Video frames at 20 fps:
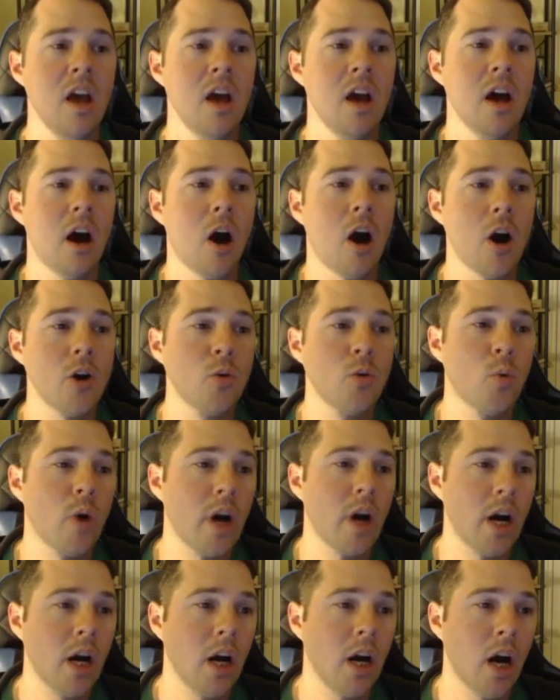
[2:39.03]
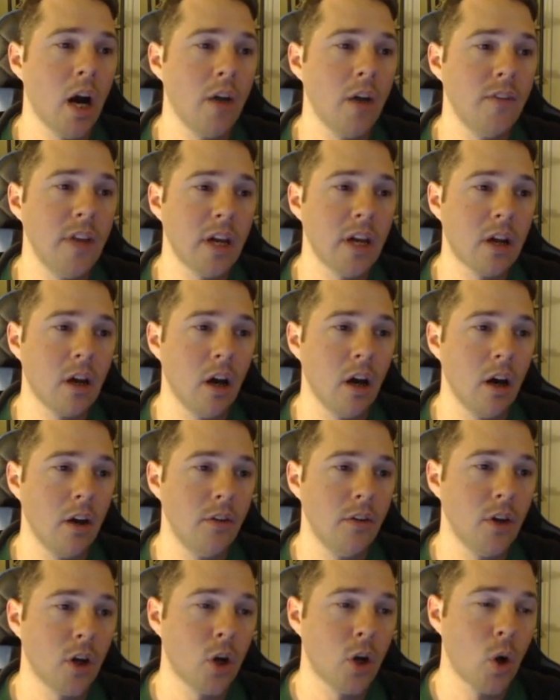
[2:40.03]
Hardware
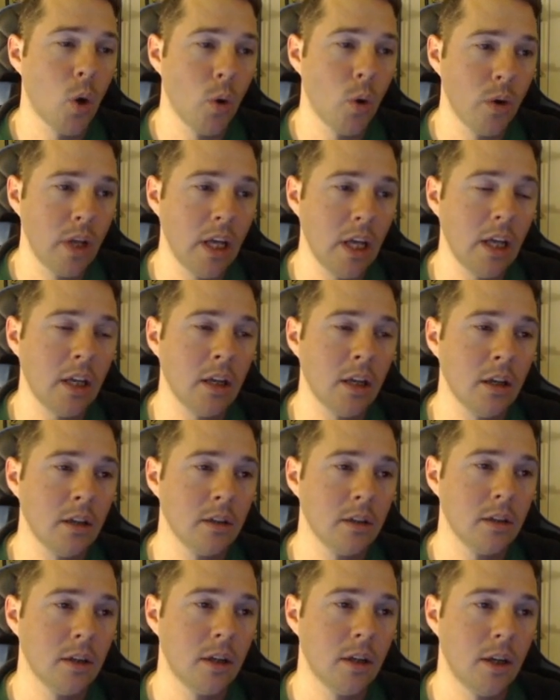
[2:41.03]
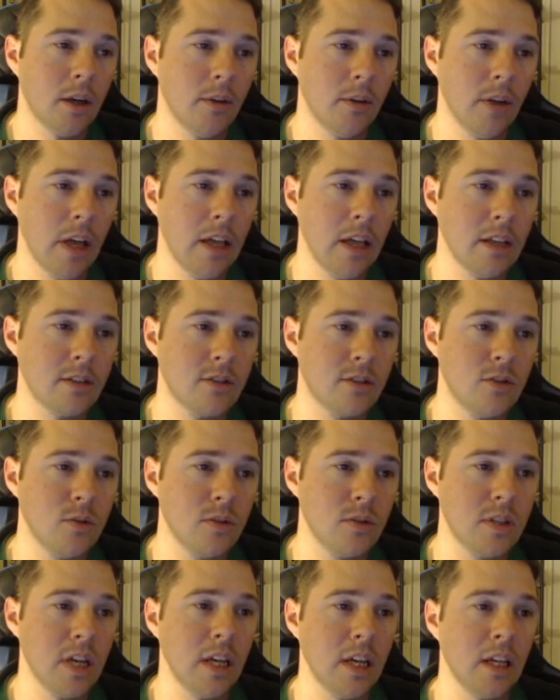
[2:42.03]
decoding, it's
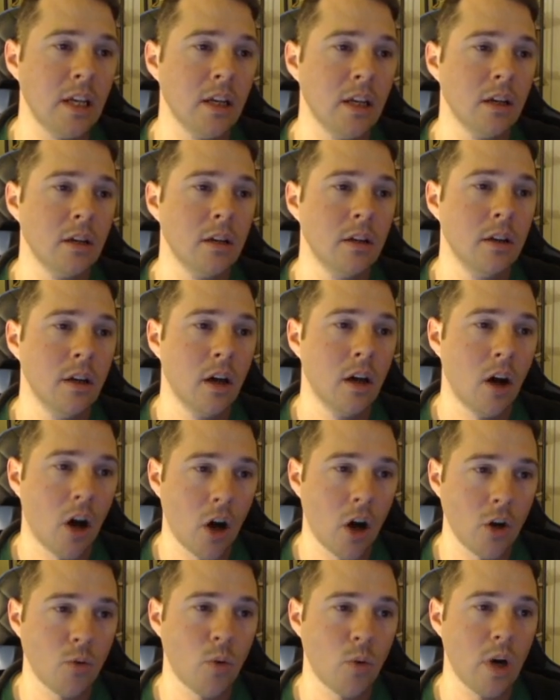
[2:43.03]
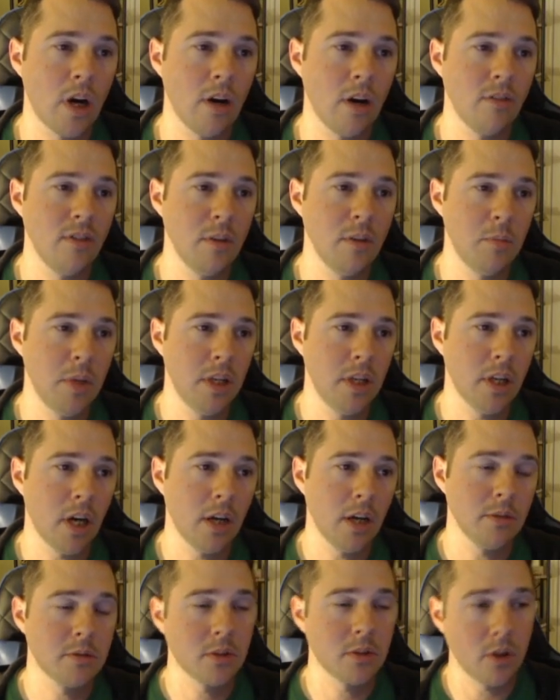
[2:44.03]
using hardware
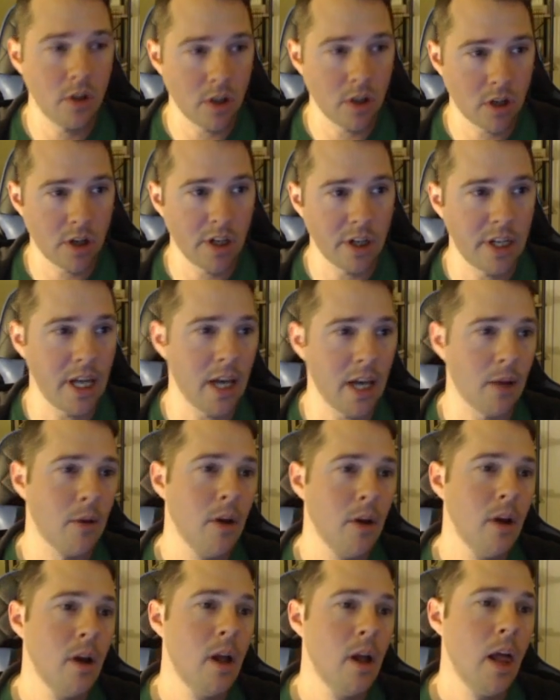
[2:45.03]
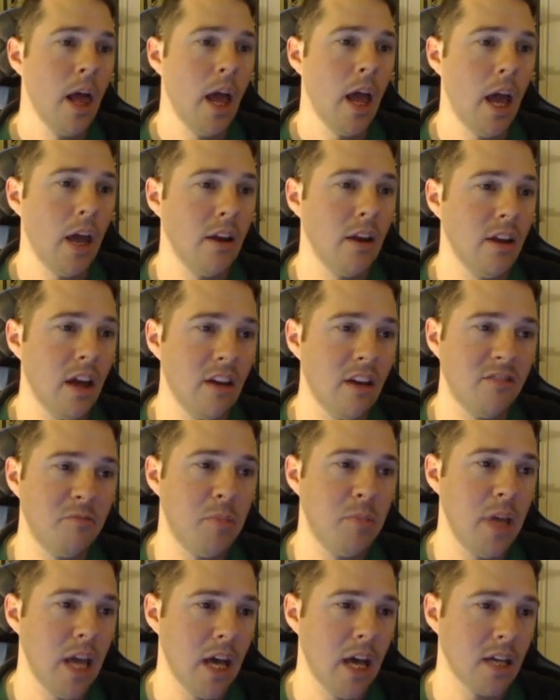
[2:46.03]
VP9, sorry, the codec. And
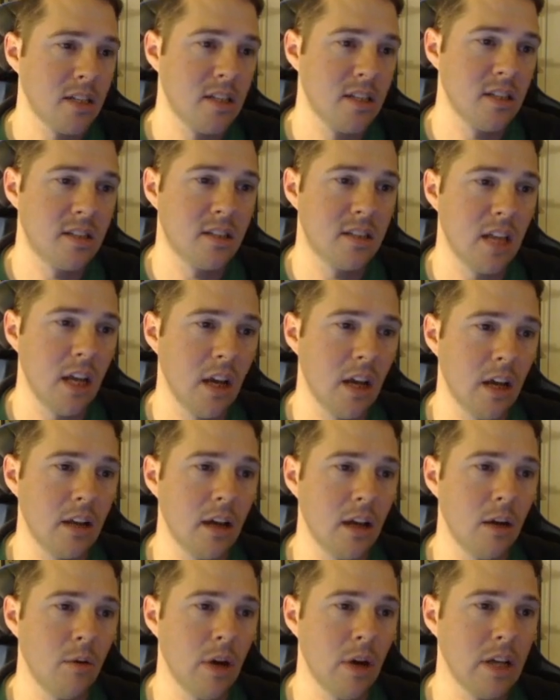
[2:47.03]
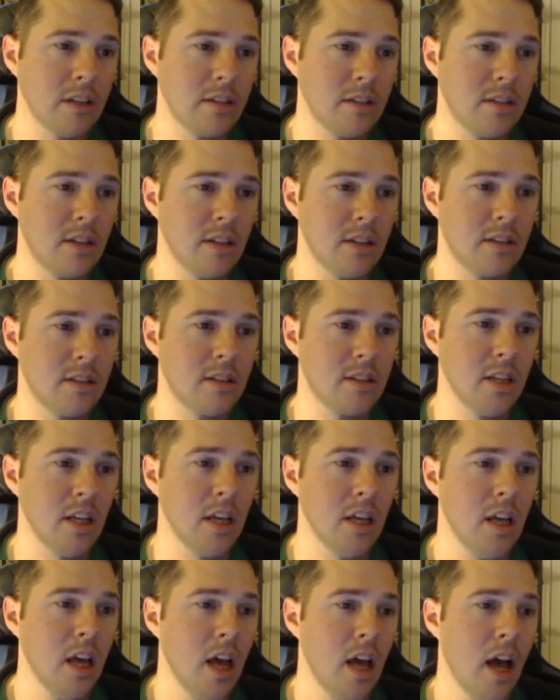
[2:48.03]
FPS is staying at around
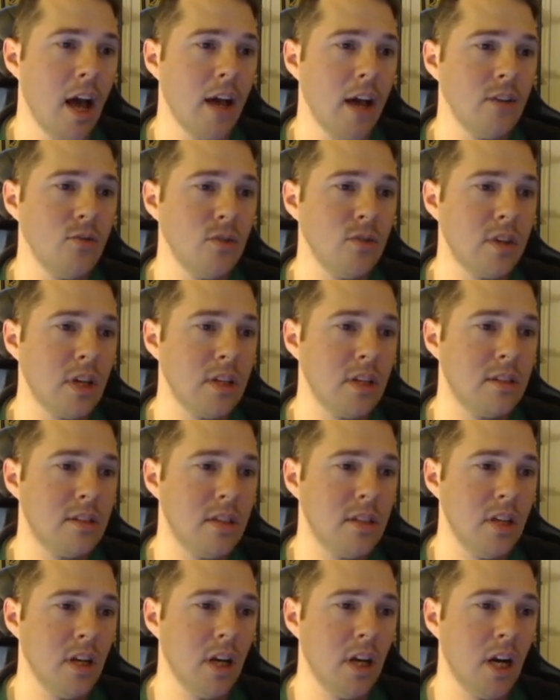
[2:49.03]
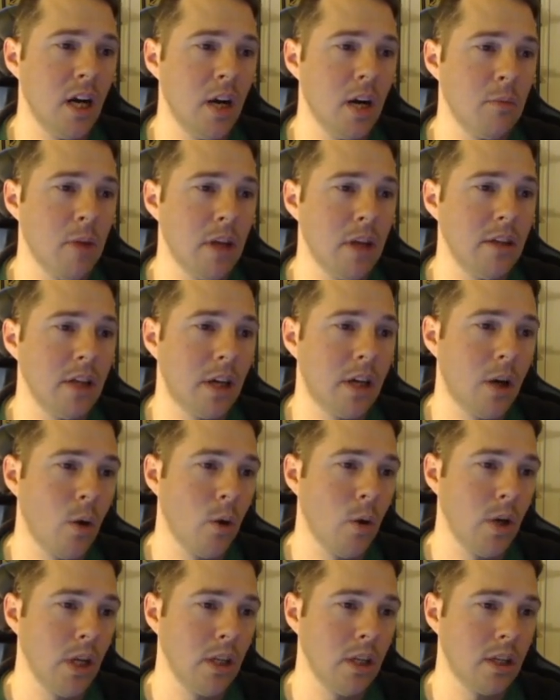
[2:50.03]
60. As you can see here, my
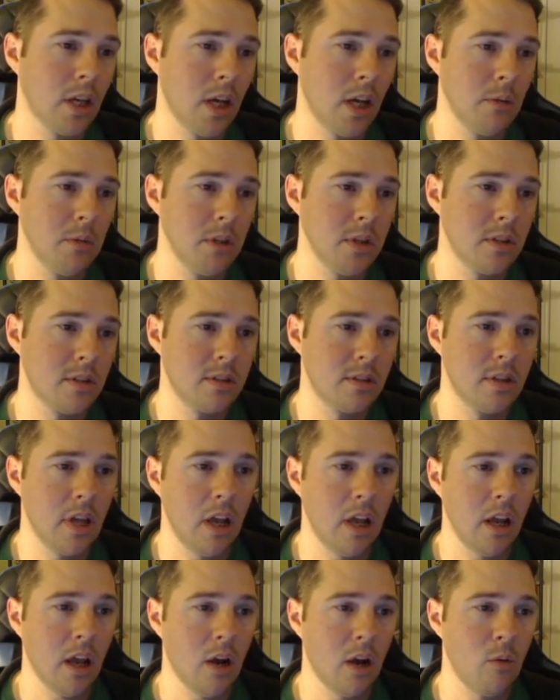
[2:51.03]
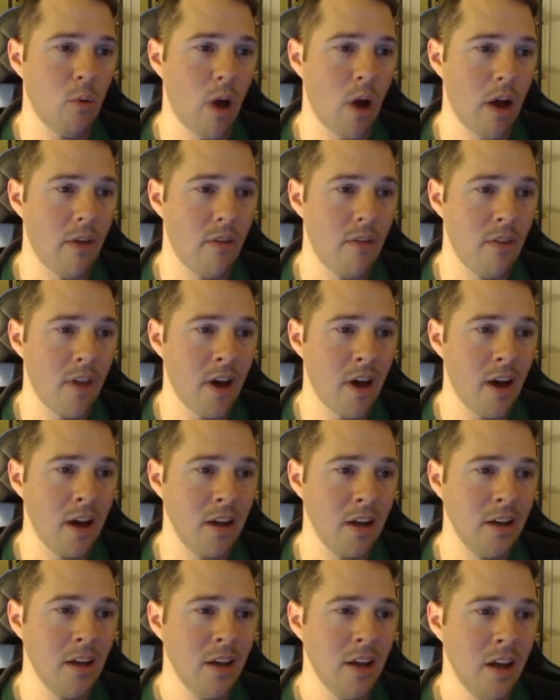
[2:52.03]
decoding time is staying around
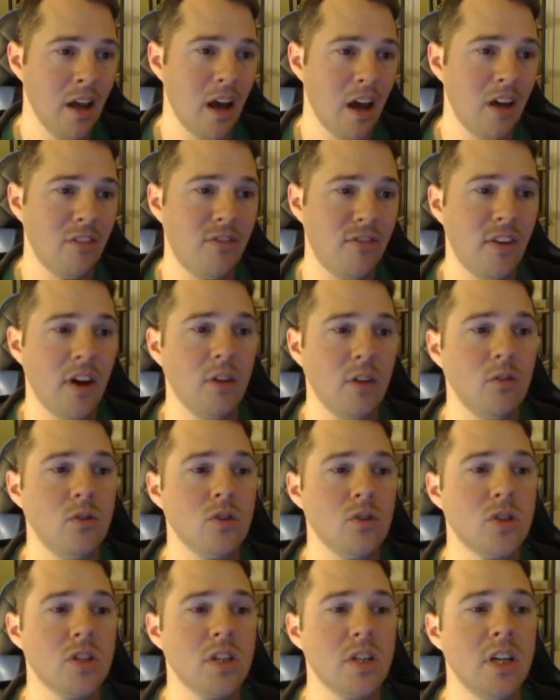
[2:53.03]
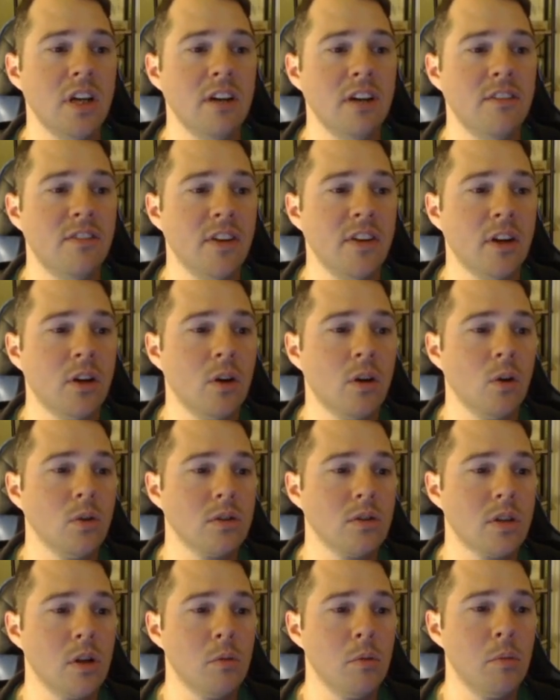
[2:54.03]
9. I found usually if it
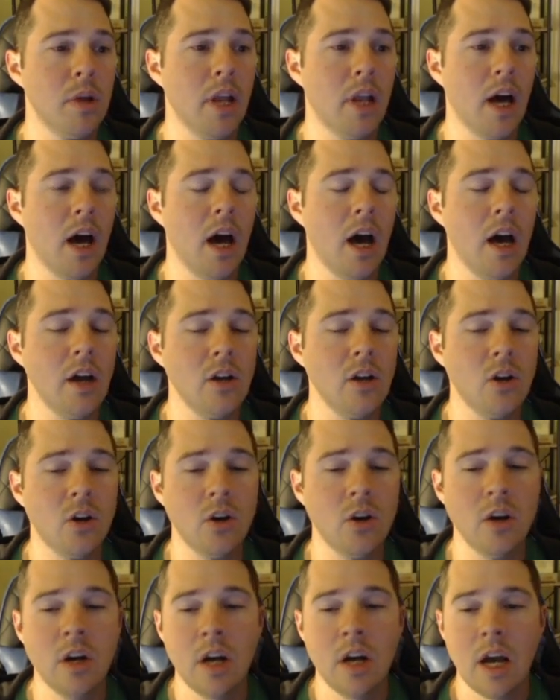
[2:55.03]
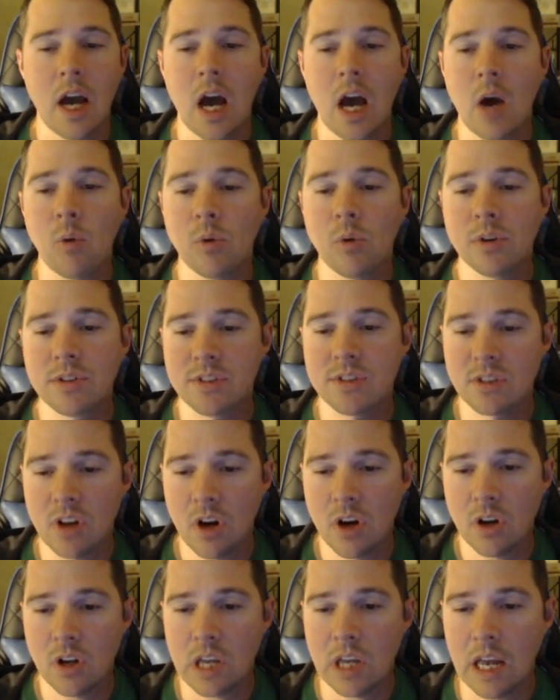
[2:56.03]
goes a little bit higher, I will
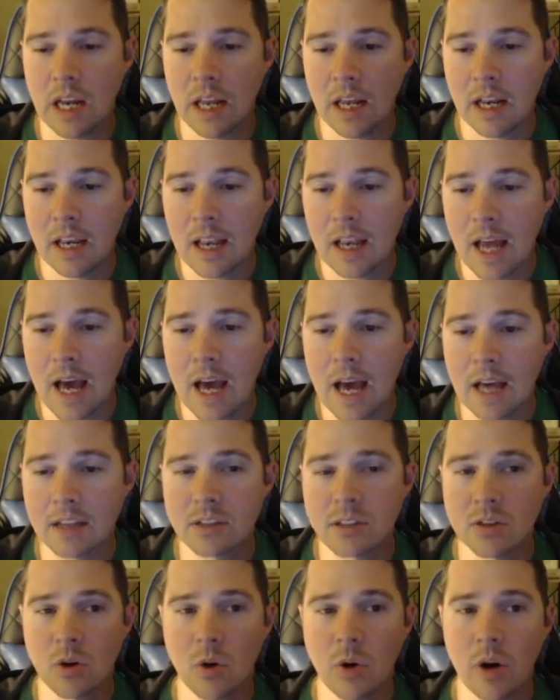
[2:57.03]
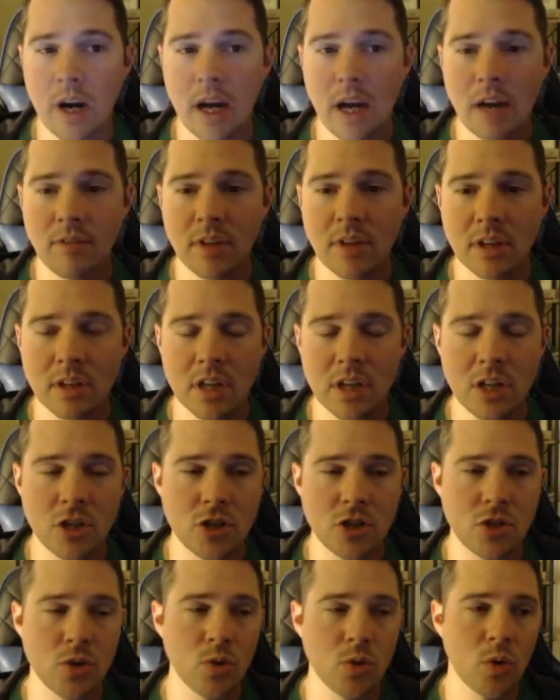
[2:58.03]
start getting lags or having
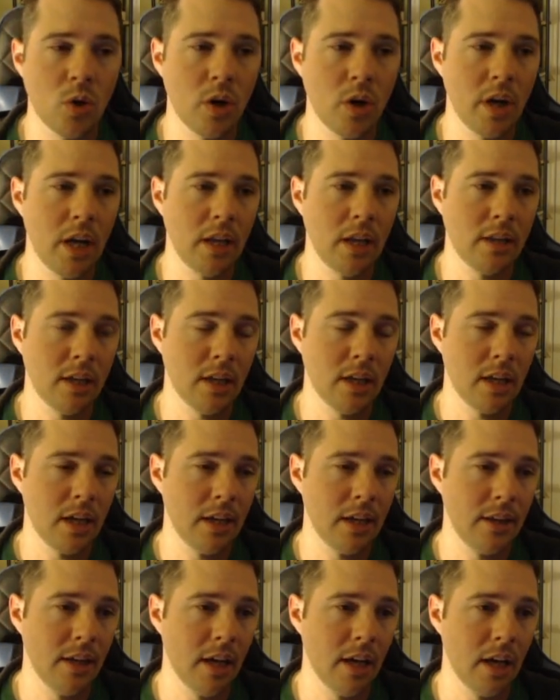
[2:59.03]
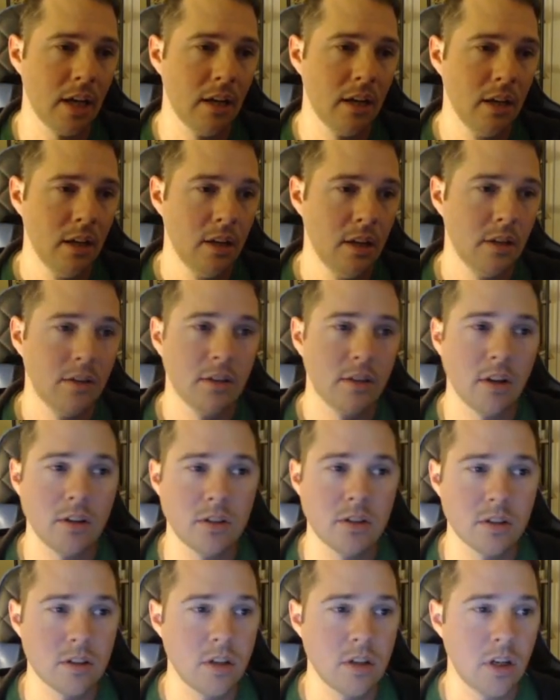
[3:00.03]
issue or anything like that. So I'm
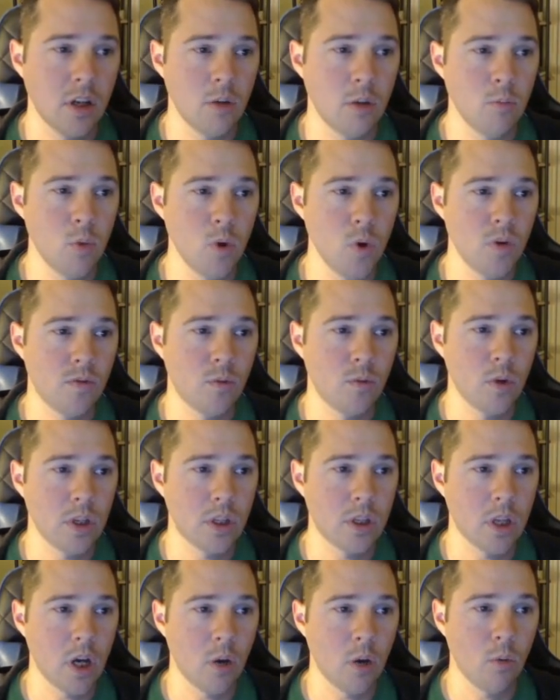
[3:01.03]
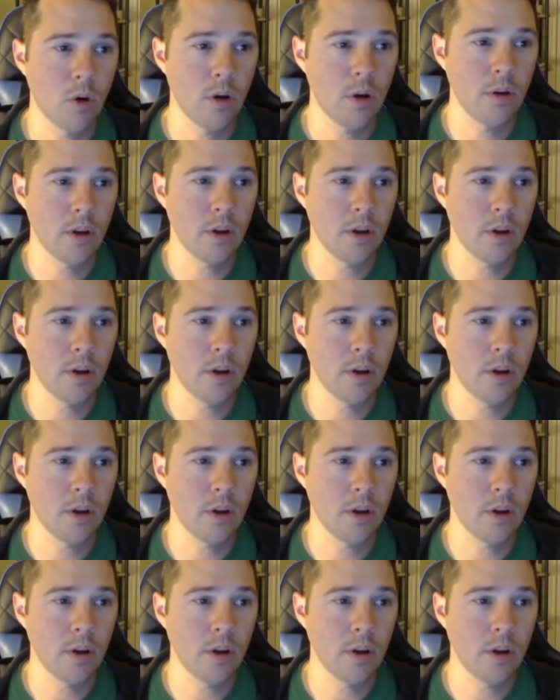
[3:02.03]
just gonna move with one of